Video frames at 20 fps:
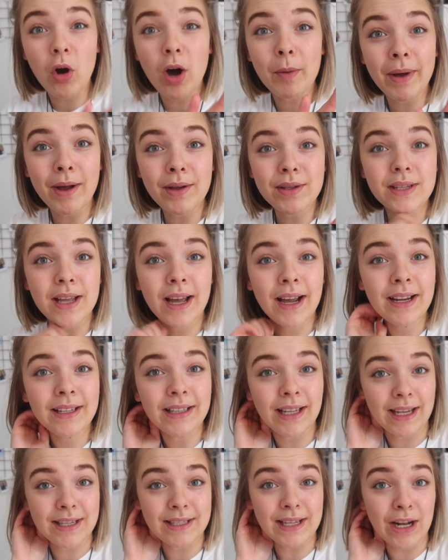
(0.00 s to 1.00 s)
warm
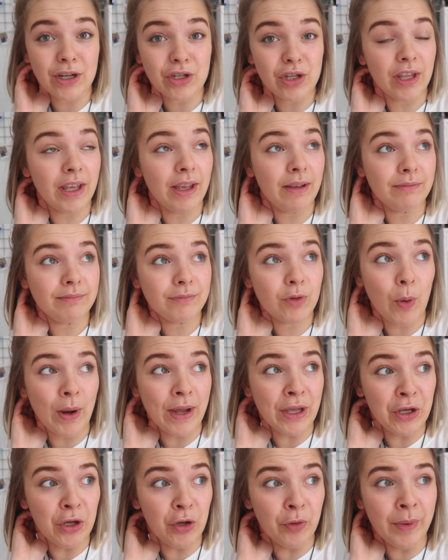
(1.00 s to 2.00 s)
outside, like it's actually
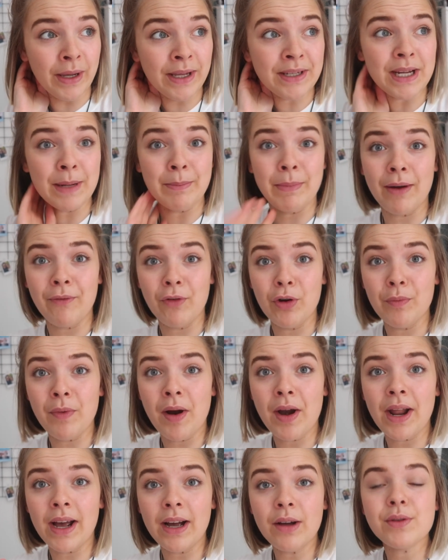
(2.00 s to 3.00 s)
quite humid in my room
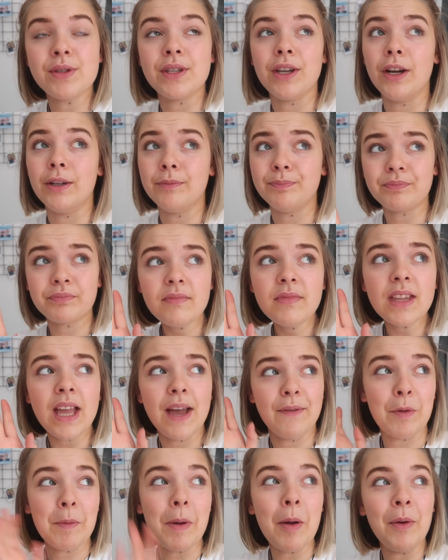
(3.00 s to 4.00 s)
right now, so
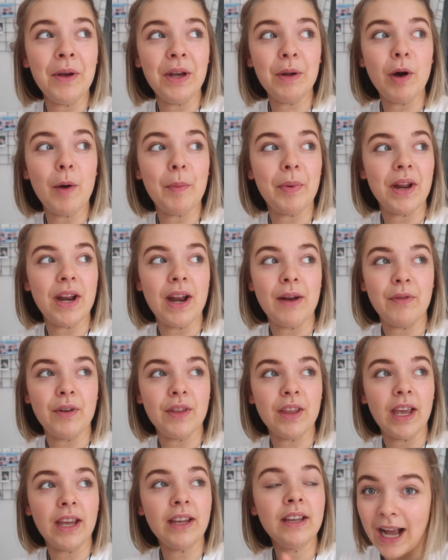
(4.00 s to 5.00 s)
I've got my window open and
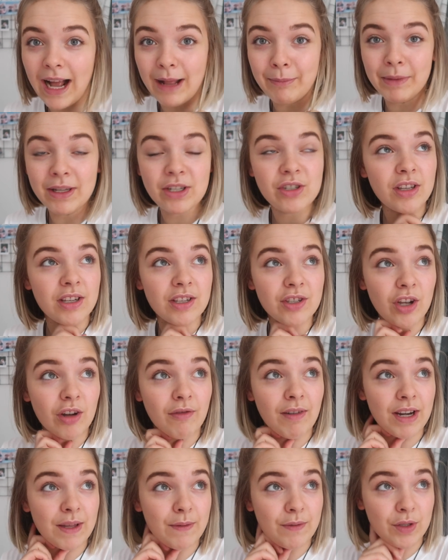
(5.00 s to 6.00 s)
everything. I'm literally so
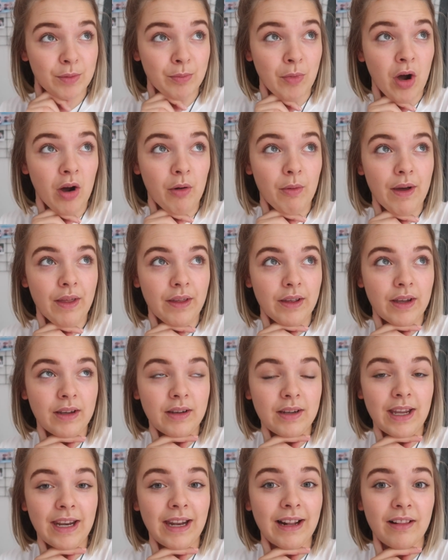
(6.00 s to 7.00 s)
ready for some hot
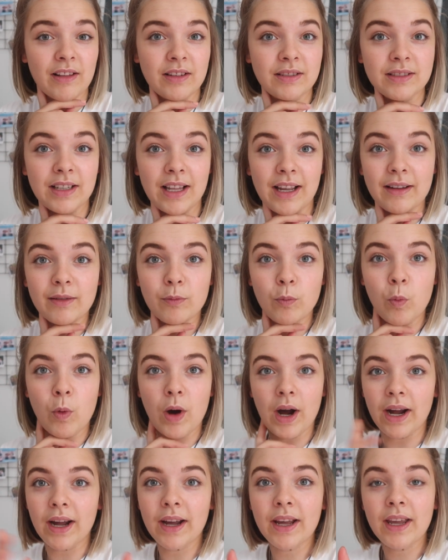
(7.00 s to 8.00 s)
weather in England. Like
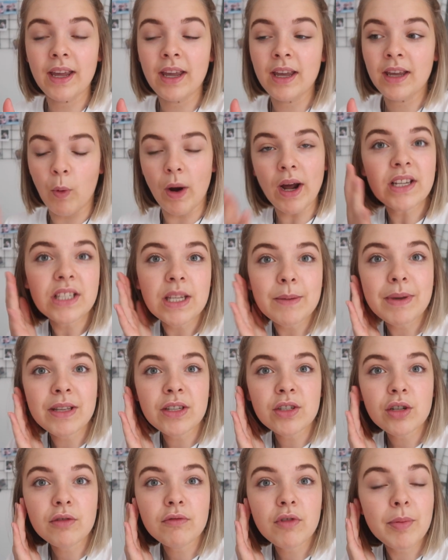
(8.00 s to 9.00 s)
why why is it
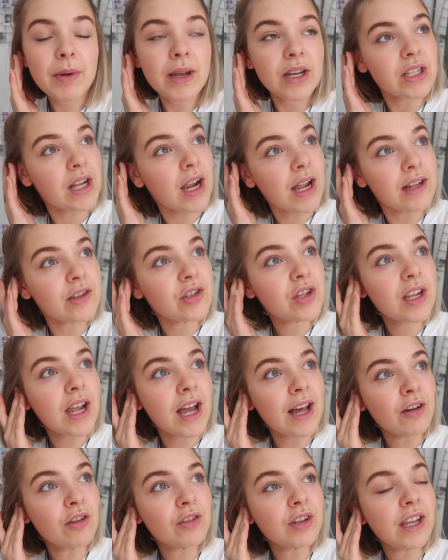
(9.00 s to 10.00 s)
being so rubbish? Like I actually
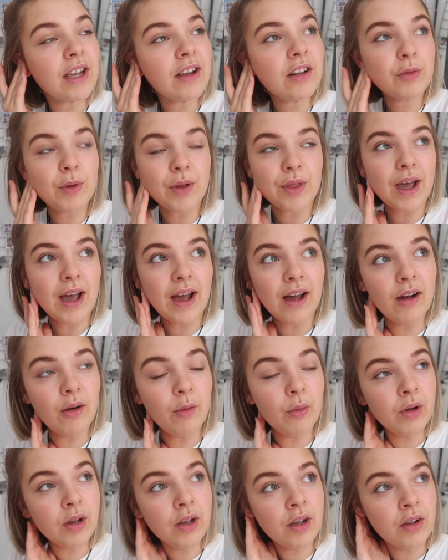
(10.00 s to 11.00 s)
cannot deal with
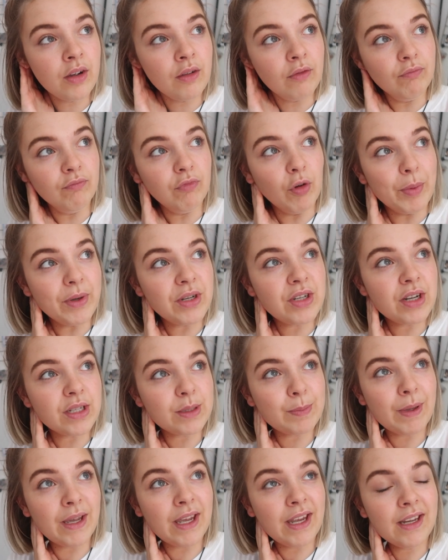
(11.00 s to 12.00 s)
how rubbish
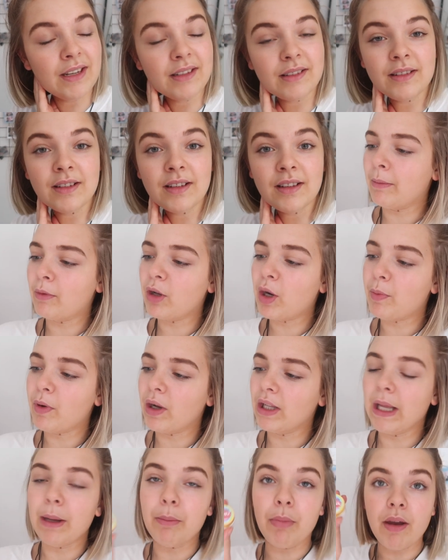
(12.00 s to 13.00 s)
it's been. I'm going to
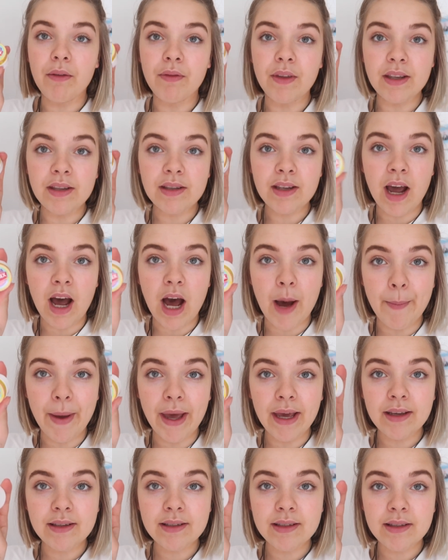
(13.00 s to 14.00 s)
put a little bit of this
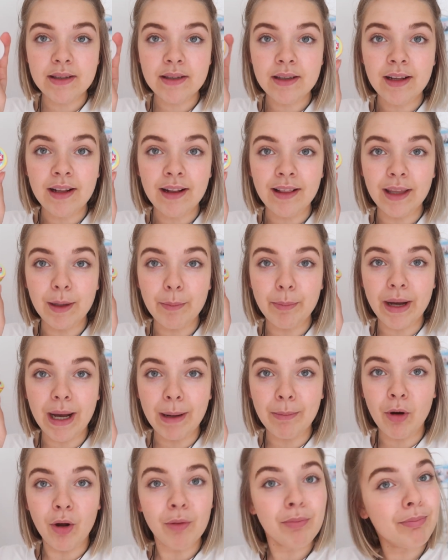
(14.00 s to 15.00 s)
Carmex lip
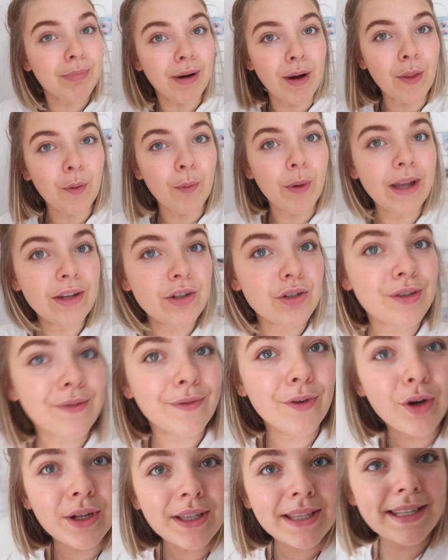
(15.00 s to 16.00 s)
balm on, by the way, just
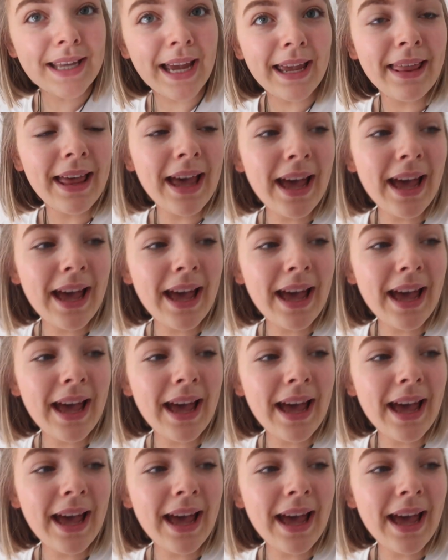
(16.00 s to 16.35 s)
thought I'd say